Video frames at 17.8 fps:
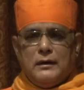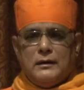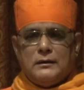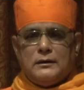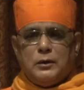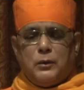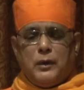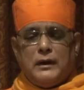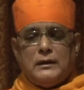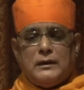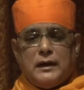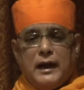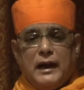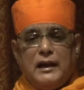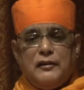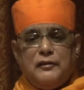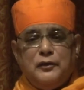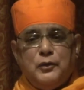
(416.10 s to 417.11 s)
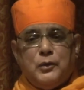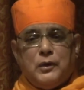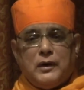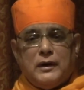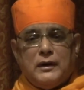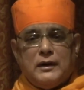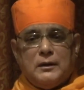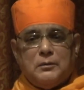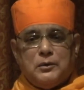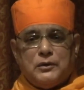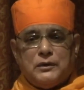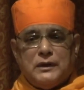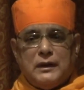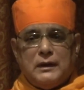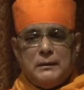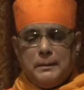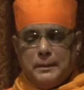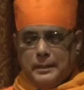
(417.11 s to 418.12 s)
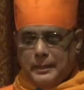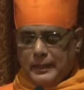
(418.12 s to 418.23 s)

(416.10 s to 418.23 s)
So what is the right view according to Buddha?